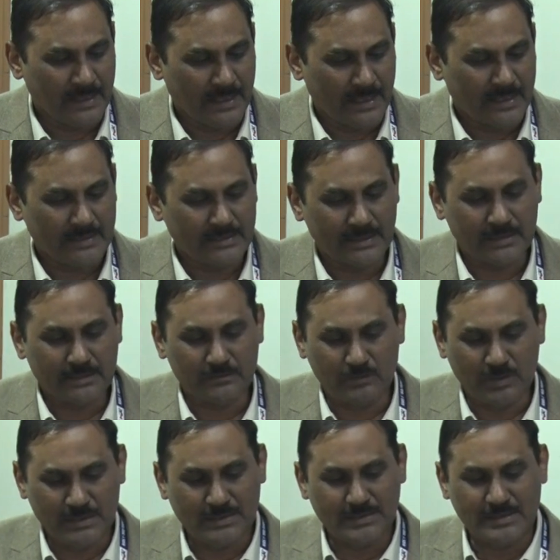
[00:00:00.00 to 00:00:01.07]
And then
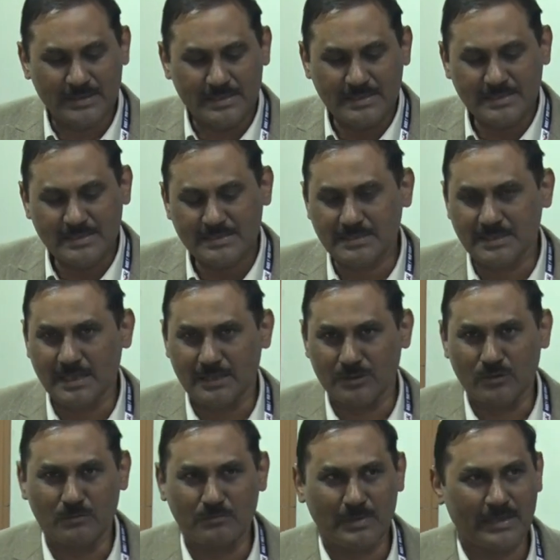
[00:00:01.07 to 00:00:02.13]
what are the reasons? There are
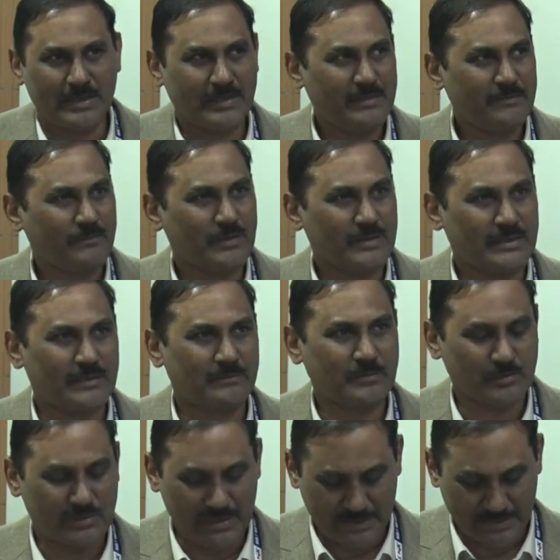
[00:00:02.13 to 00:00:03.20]
no money for them
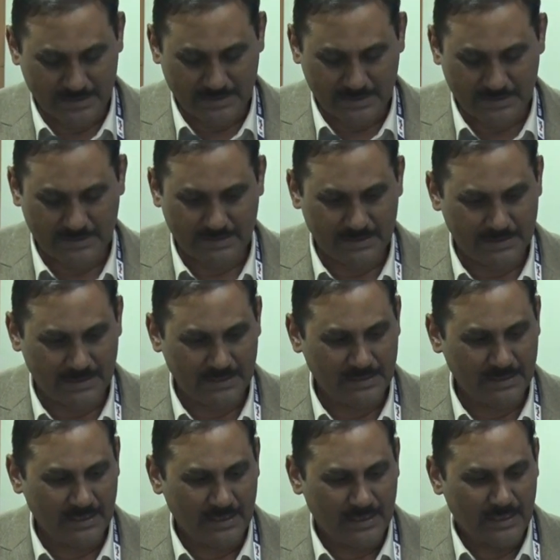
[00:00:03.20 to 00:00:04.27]
to get the surgery done,
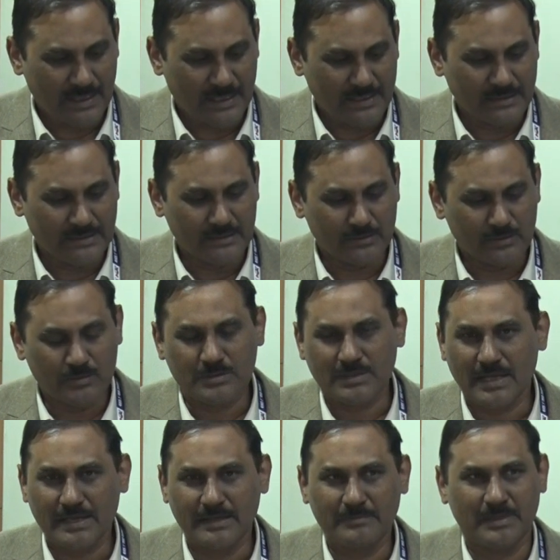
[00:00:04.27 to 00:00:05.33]
and no
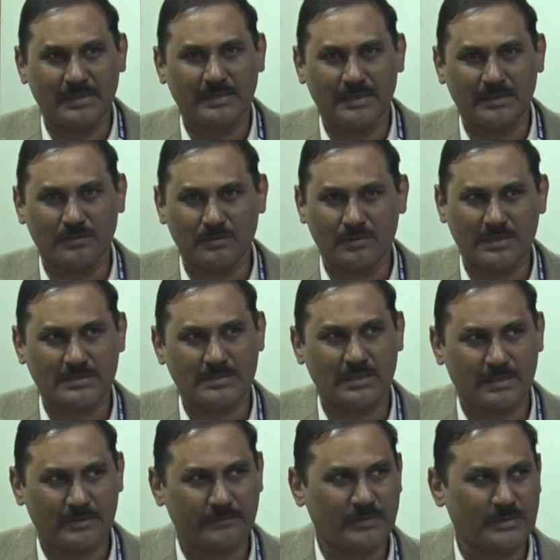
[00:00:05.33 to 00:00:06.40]
time, and then no
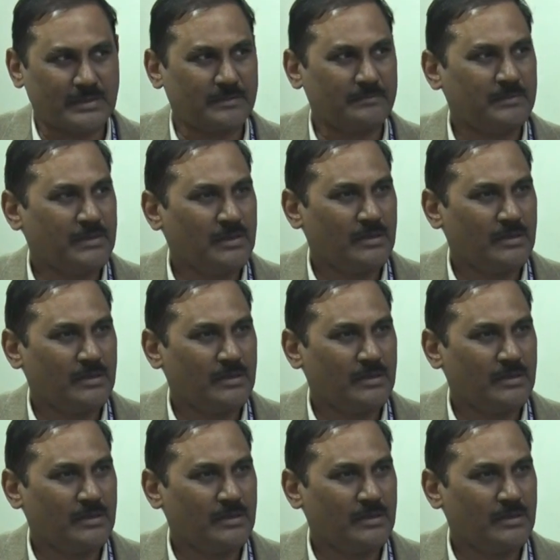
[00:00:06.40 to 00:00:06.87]
escort for them,